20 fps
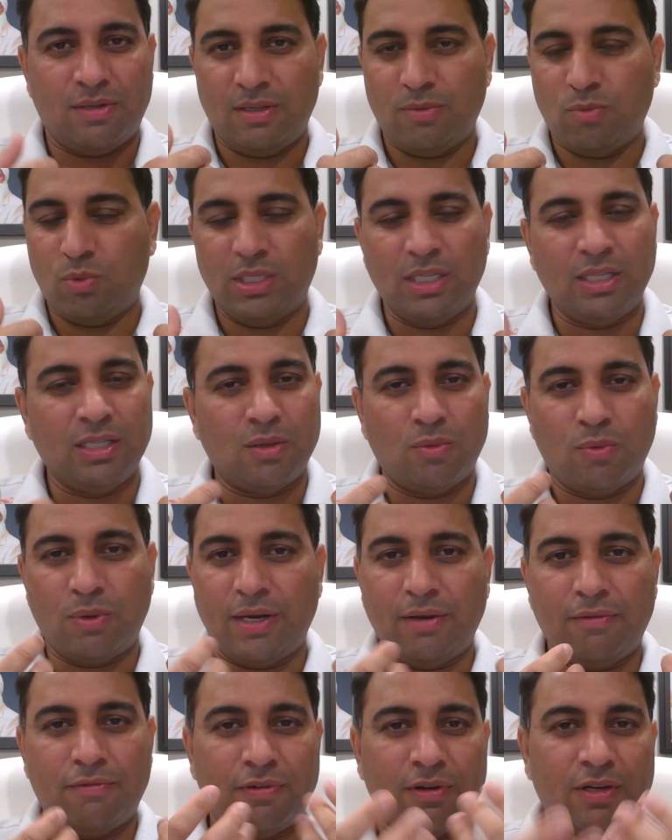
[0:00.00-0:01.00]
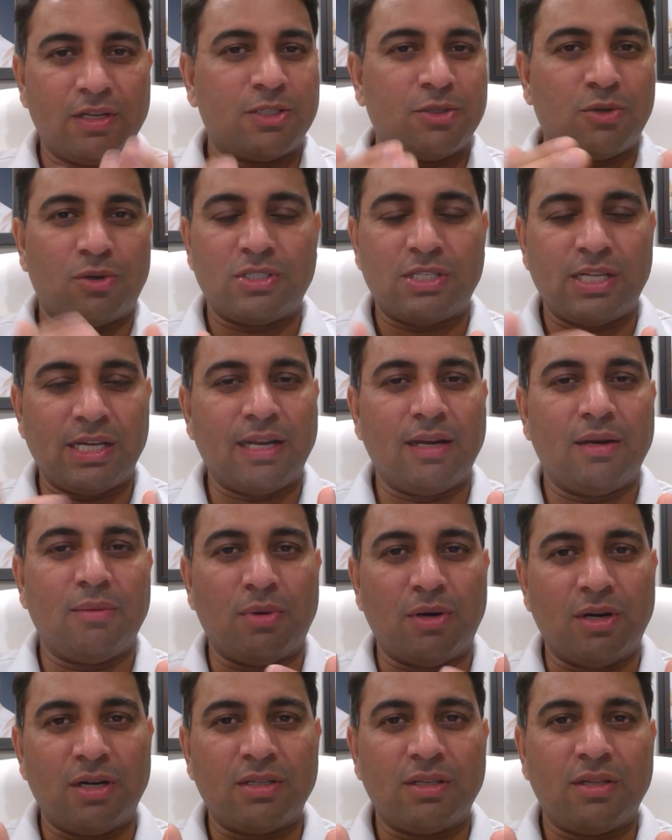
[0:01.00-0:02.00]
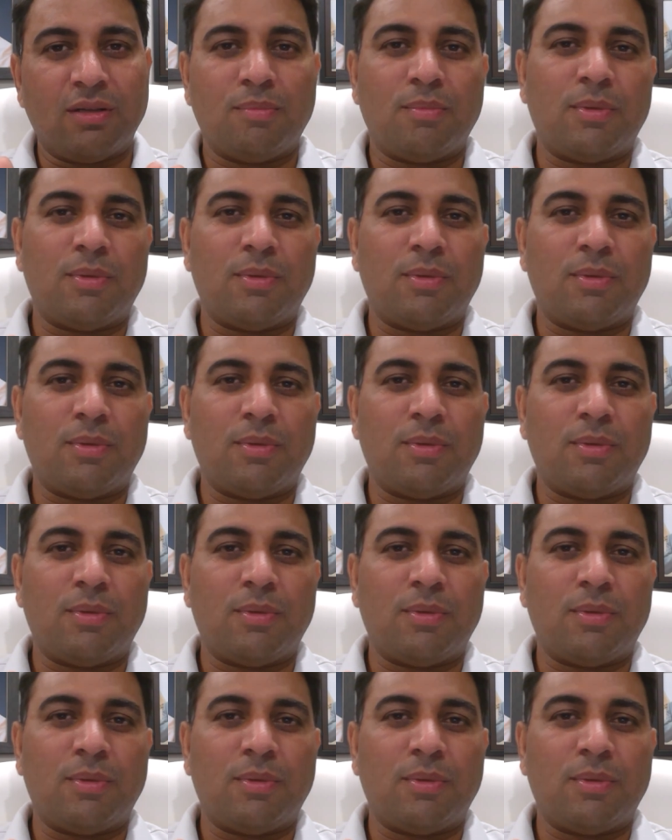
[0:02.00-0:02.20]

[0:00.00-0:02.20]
within the very first or second birth,